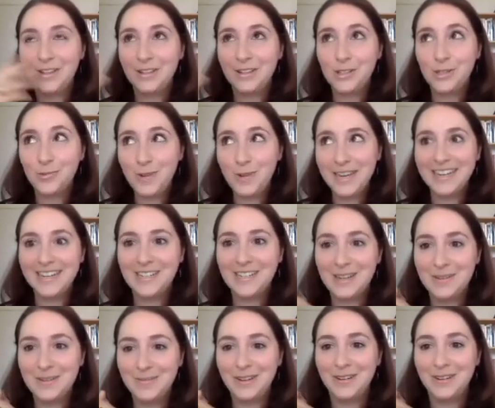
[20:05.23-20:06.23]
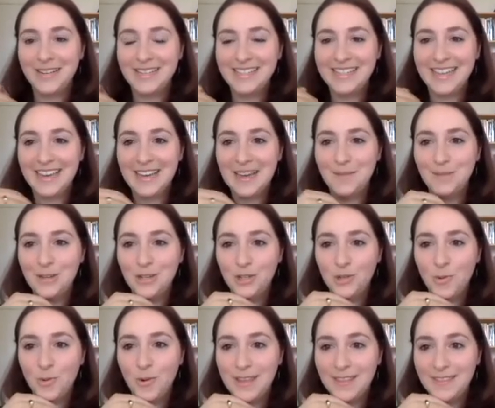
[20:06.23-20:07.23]
Swedish immigrants that come and
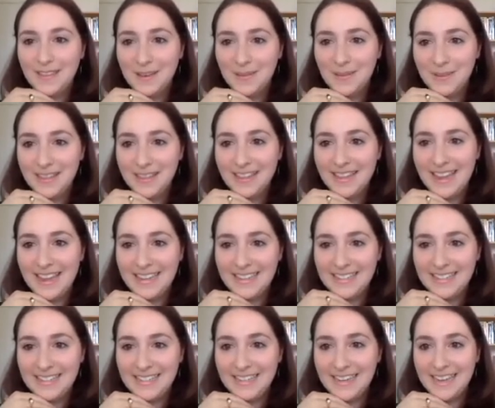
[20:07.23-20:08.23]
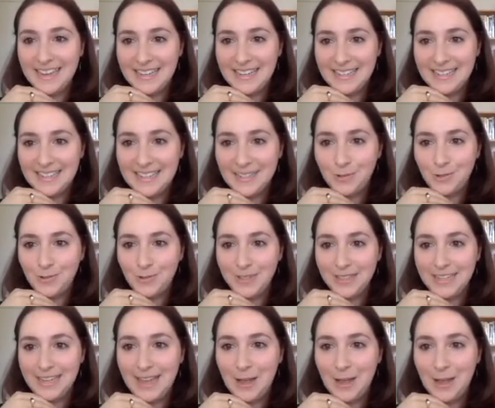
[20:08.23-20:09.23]
join them in the 1890s, which
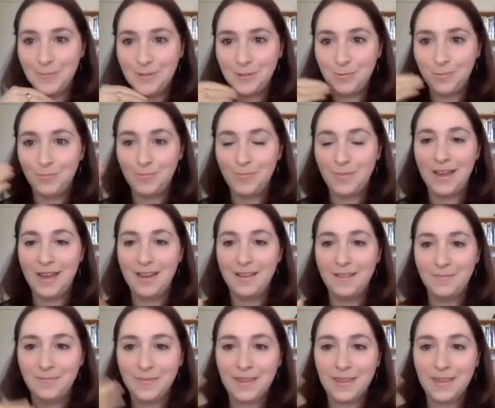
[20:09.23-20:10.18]
really helps uh,